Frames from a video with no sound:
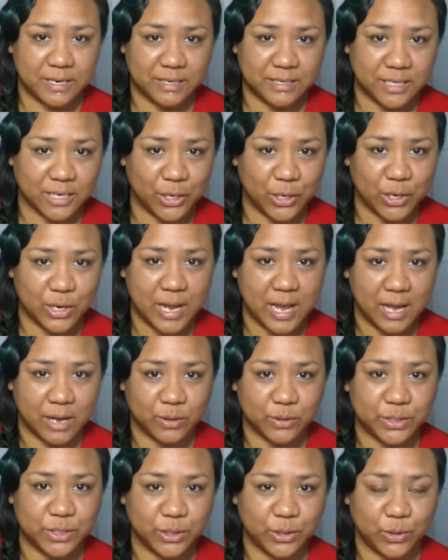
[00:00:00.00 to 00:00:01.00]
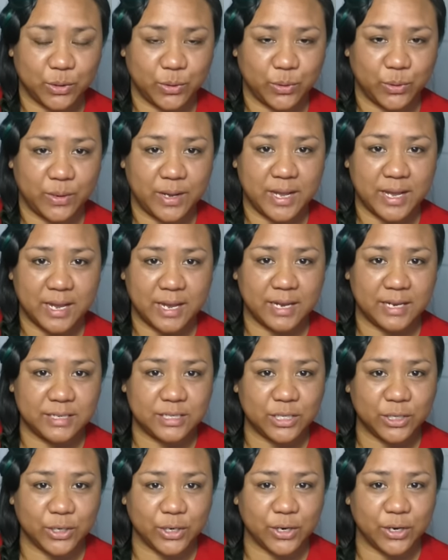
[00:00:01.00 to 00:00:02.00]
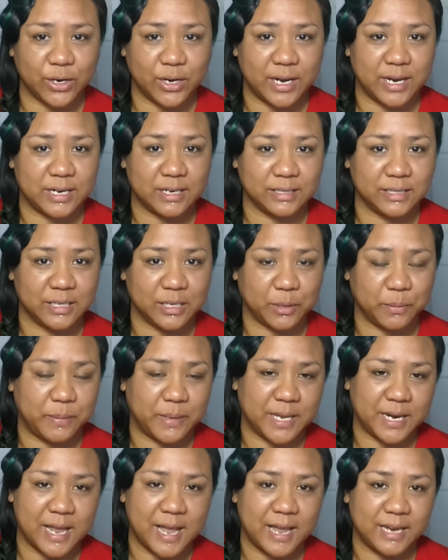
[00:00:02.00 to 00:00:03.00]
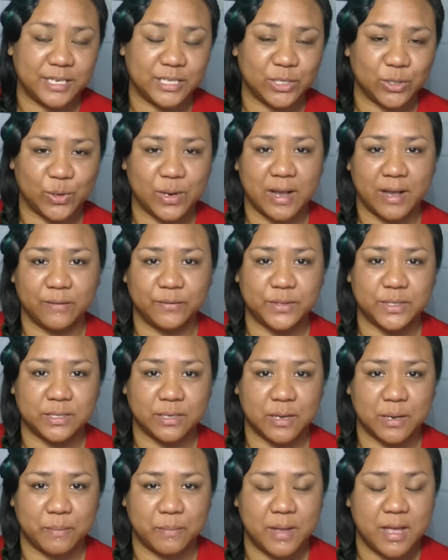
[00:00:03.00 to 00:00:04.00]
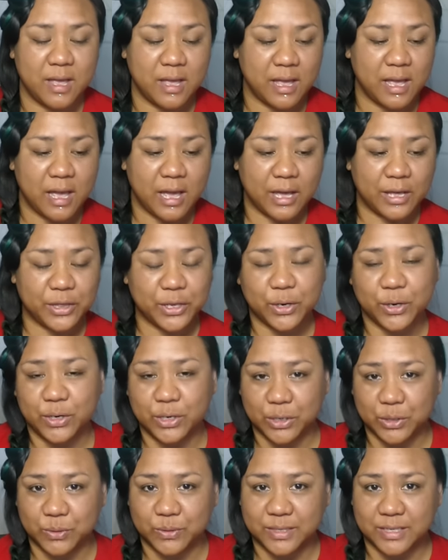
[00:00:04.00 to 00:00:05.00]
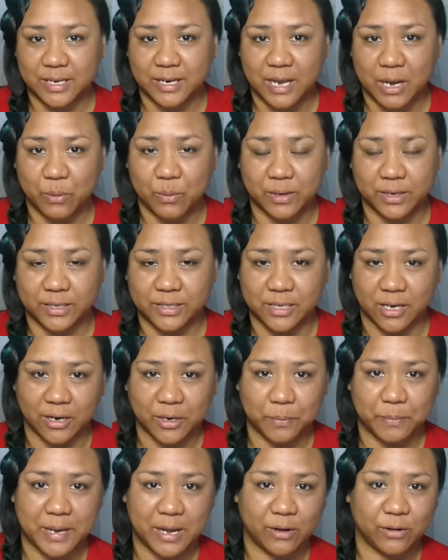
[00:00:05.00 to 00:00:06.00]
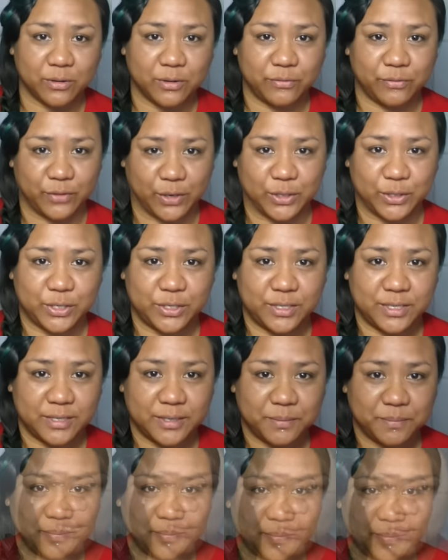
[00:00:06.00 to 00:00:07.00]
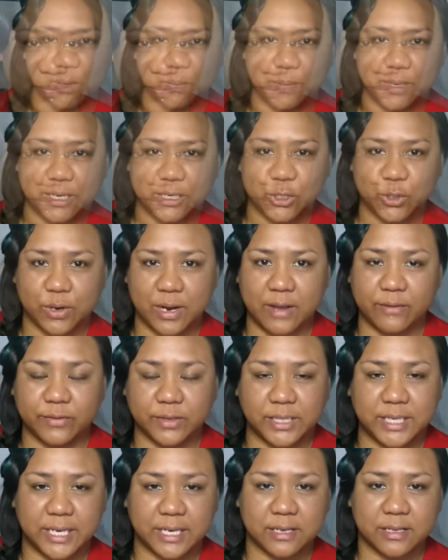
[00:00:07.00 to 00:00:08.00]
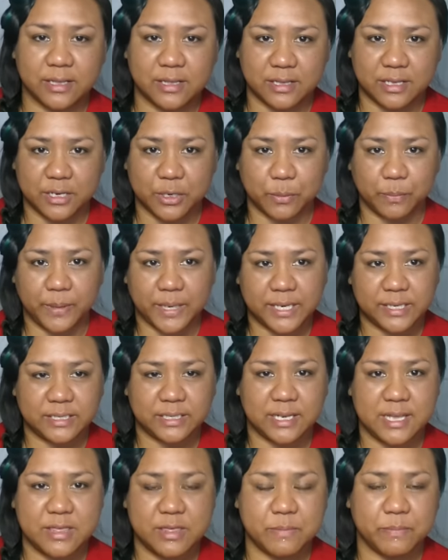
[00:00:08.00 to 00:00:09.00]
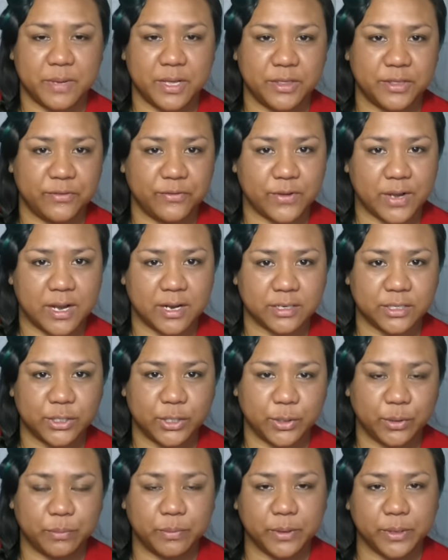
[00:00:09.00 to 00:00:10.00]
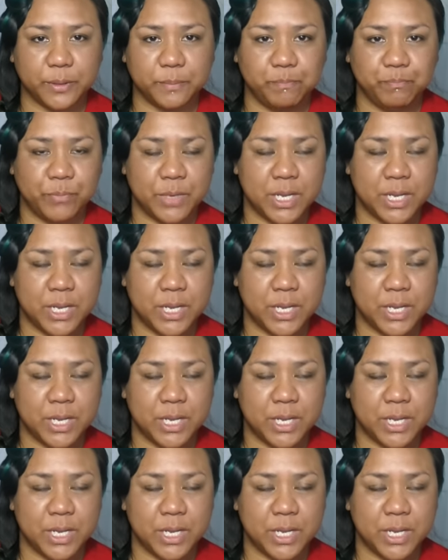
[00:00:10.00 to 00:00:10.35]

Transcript: to tell you how to enter in a little bit. I do have some other news that I want to talk about first. I will be traveling a little bit in the month of October.